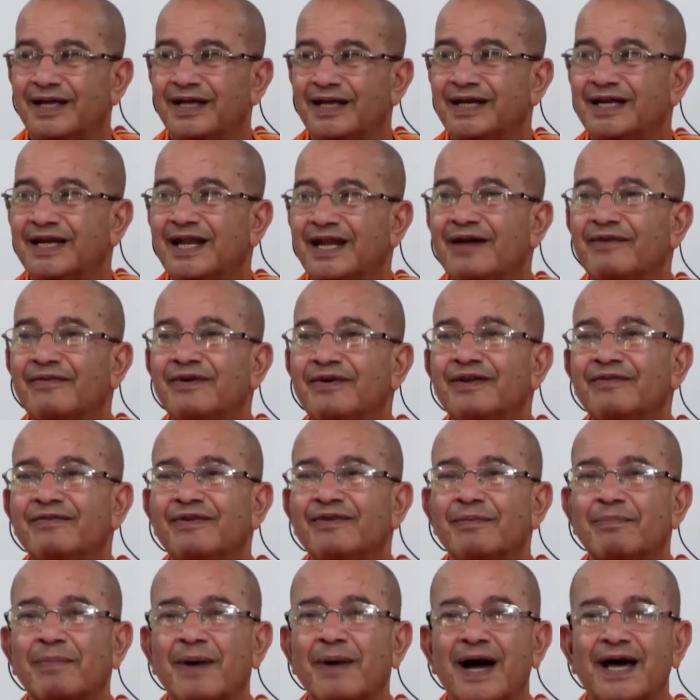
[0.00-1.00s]
Never we
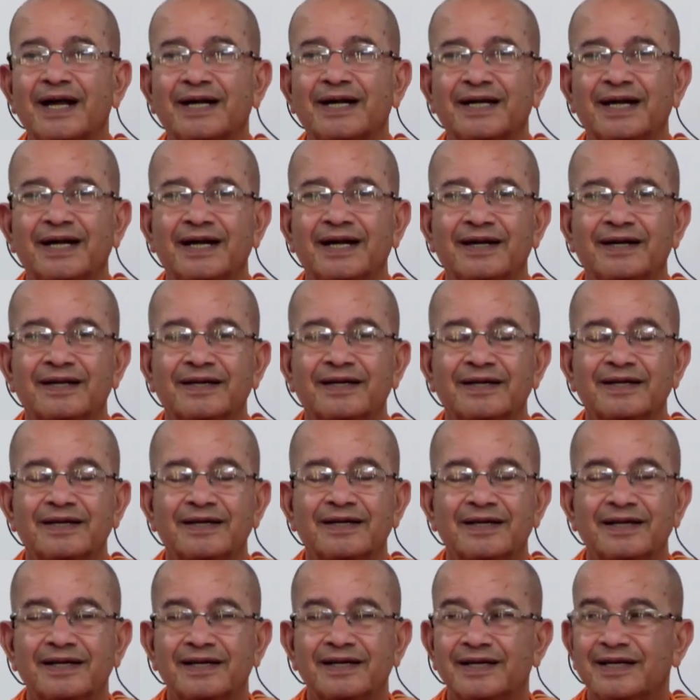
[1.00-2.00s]
parted.
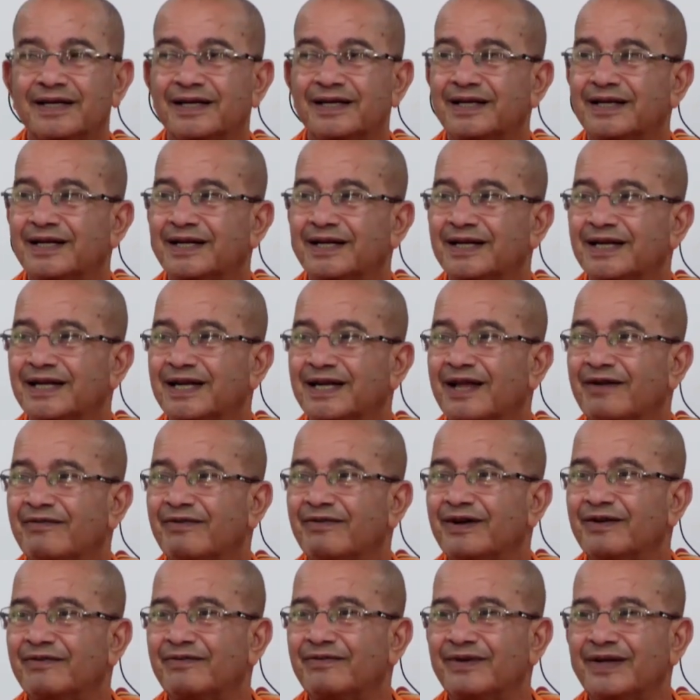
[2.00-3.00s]
Never
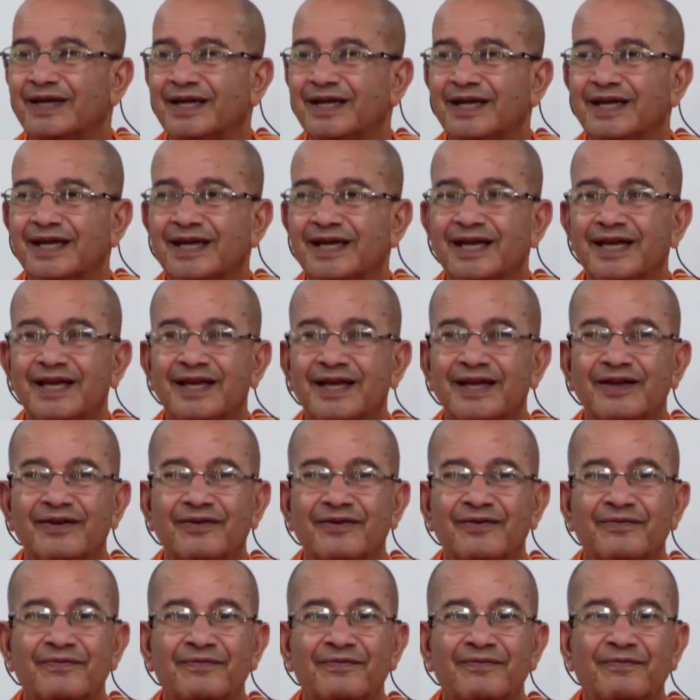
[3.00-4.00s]
we
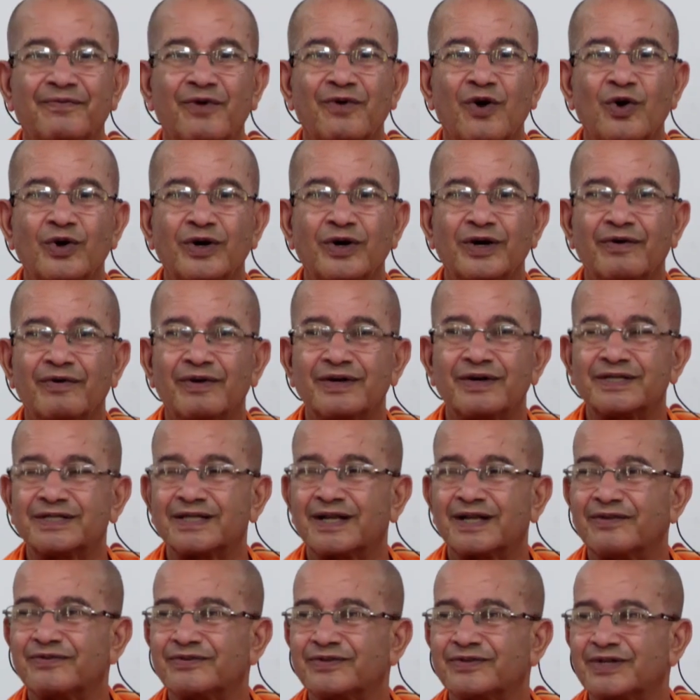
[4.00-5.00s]
found
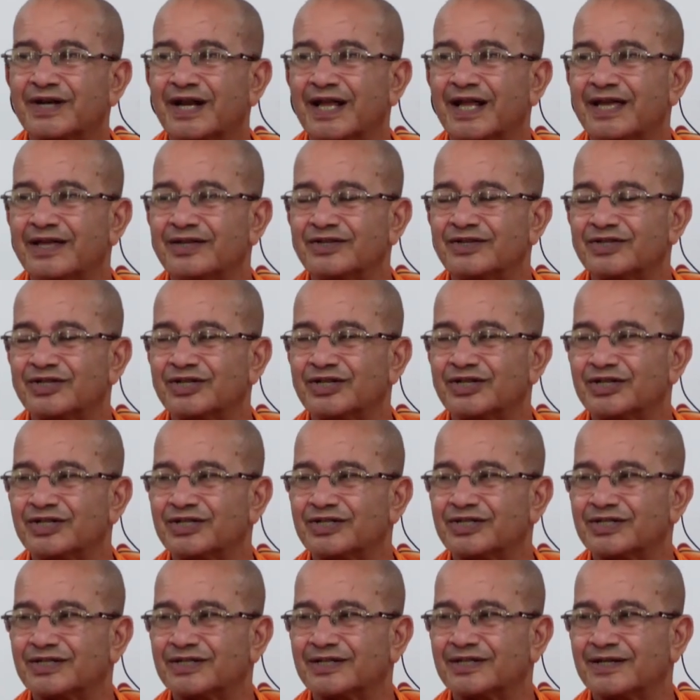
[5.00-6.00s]
ourselves
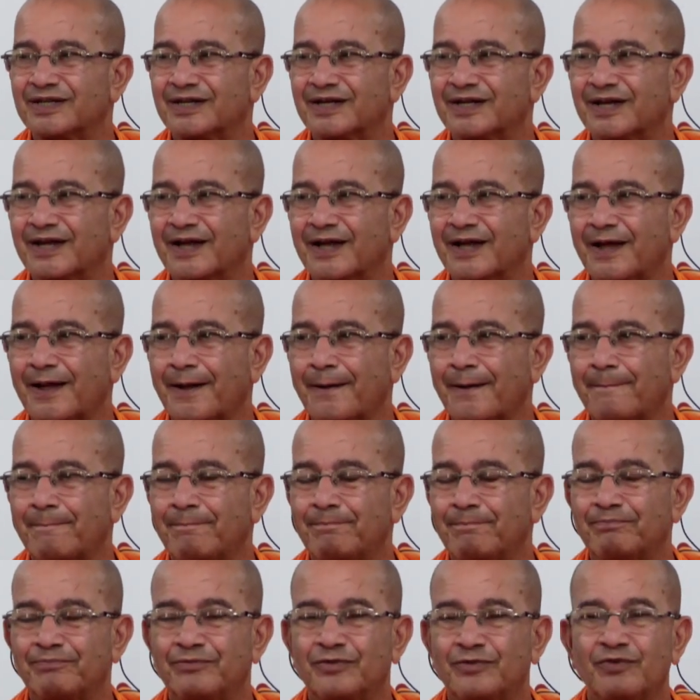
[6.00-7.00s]
strangers.
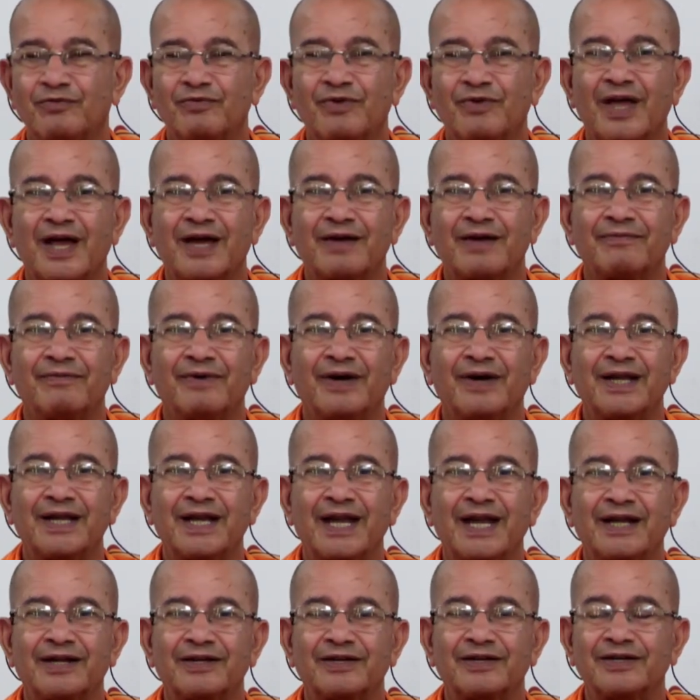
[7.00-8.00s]
We are one
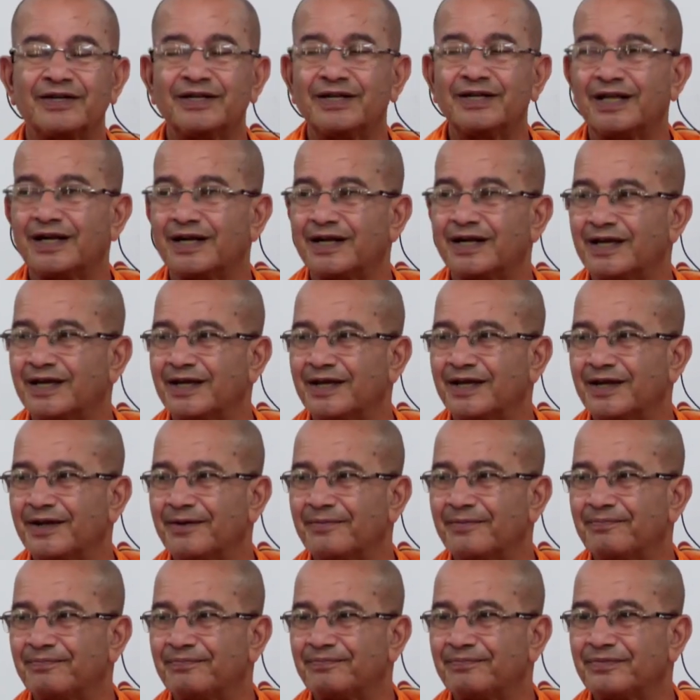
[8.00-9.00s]
eternally.
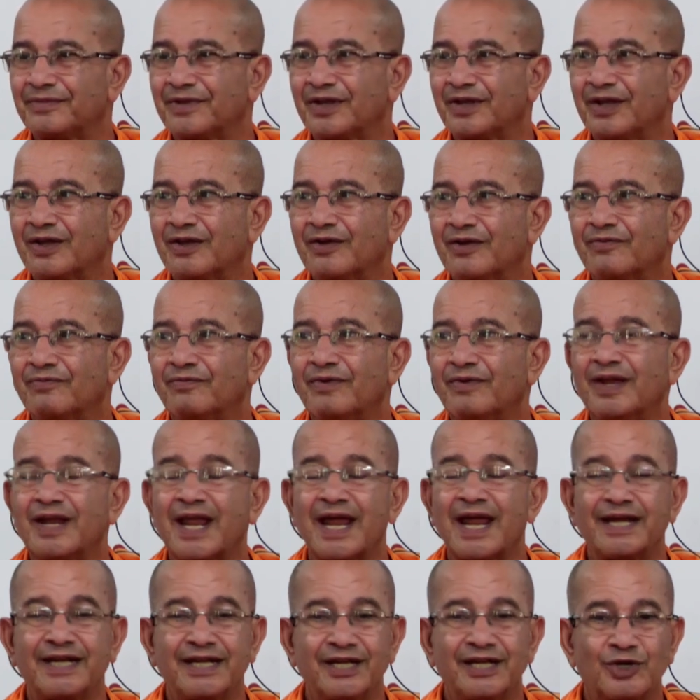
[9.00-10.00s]
When I
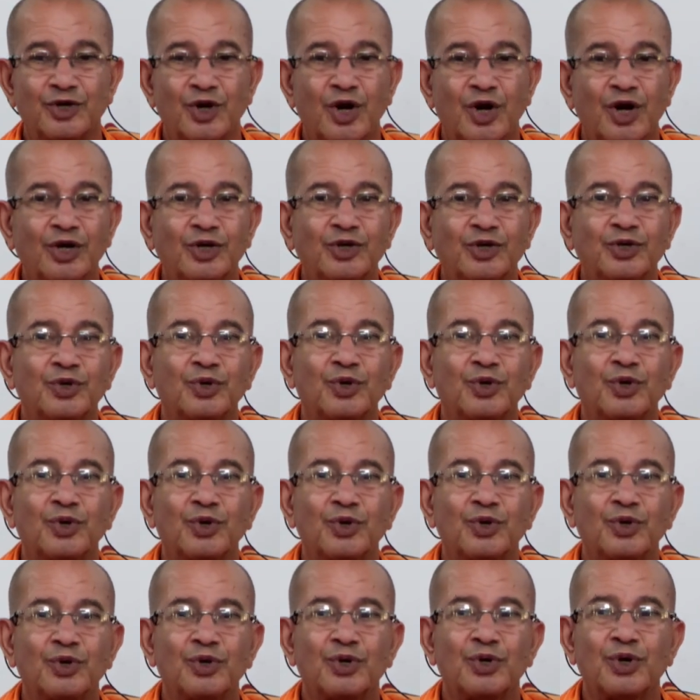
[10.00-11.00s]
did not know
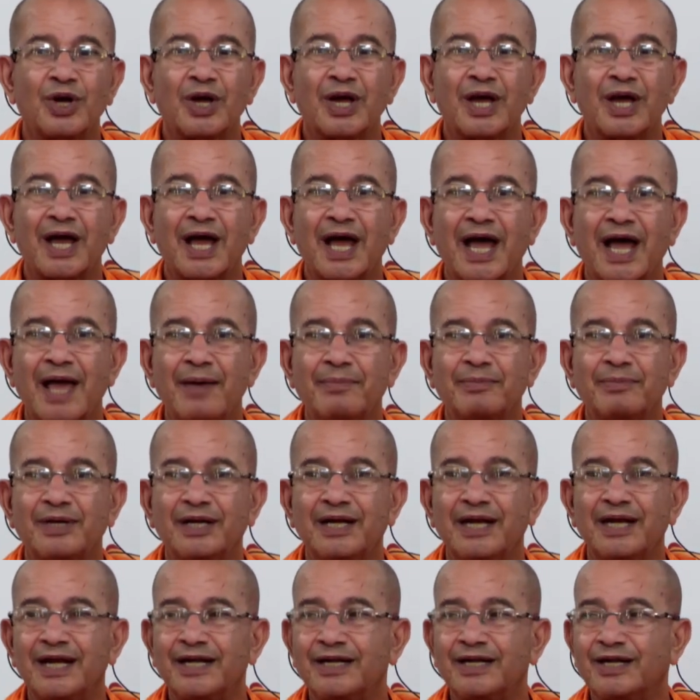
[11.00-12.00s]
I am
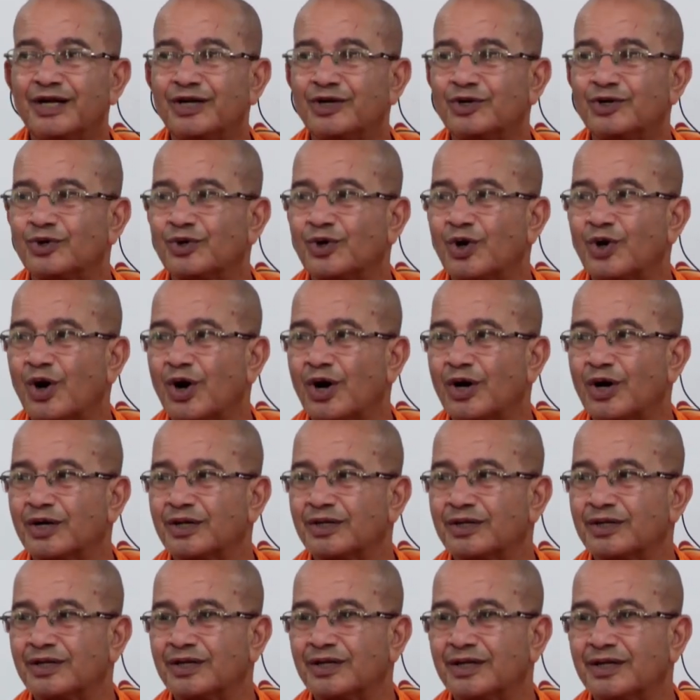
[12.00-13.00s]
related to God,
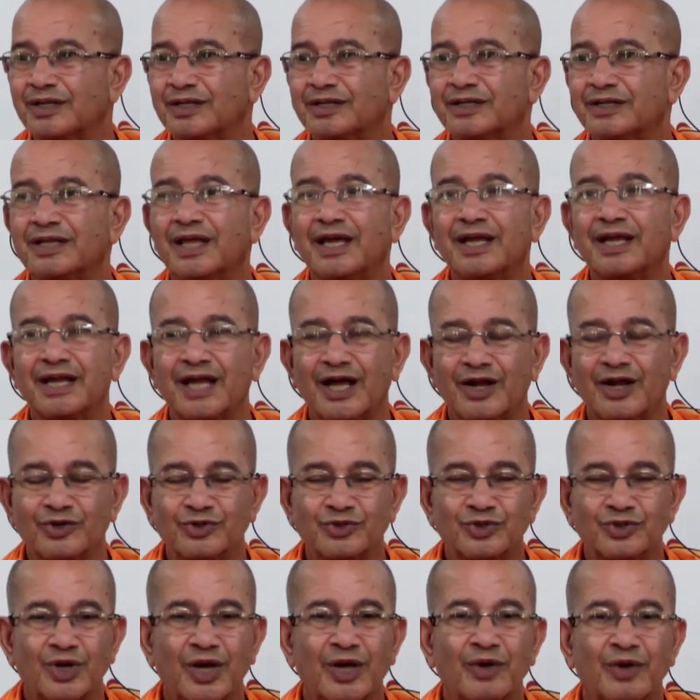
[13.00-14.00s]
then
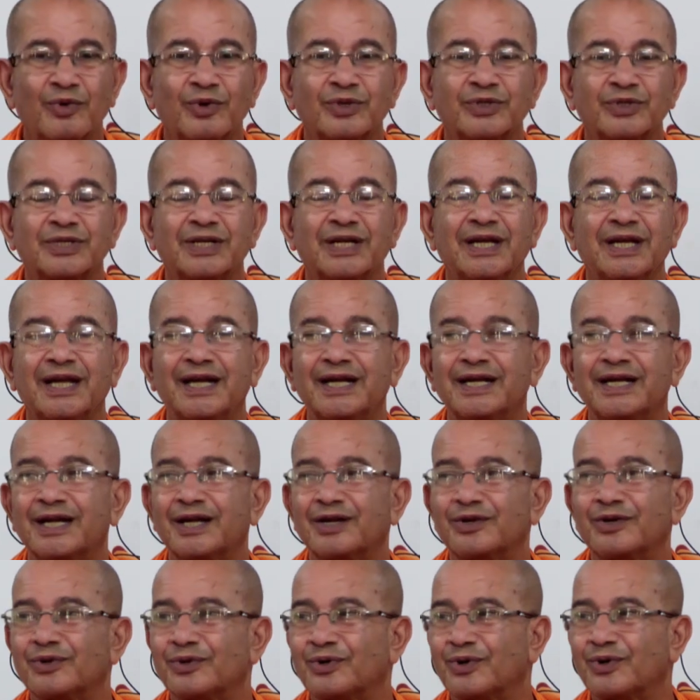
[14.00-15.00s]
also I was related
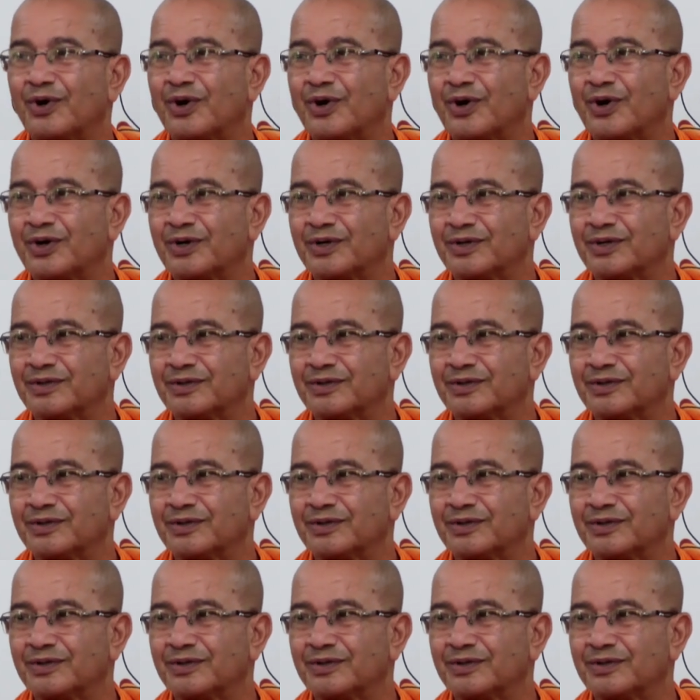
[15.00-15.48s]
to God.